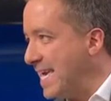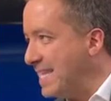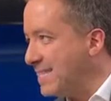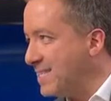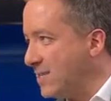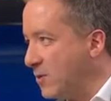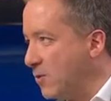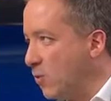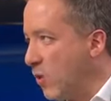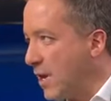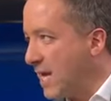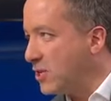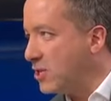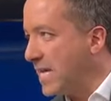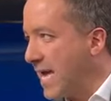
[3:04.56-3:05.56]
into what
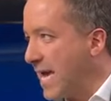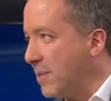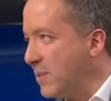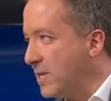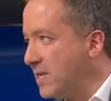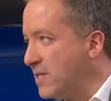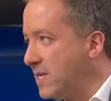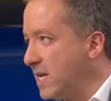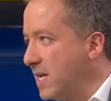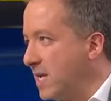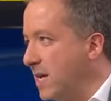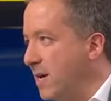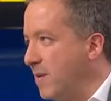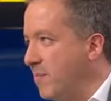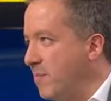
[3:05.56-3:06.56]
actually happened
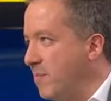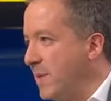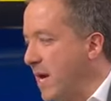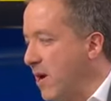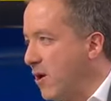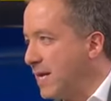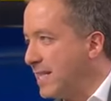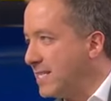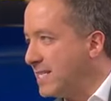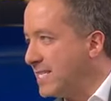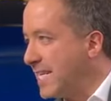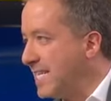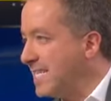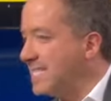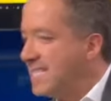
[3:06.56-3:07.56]
behind the
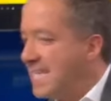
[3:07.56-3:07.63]
scenes.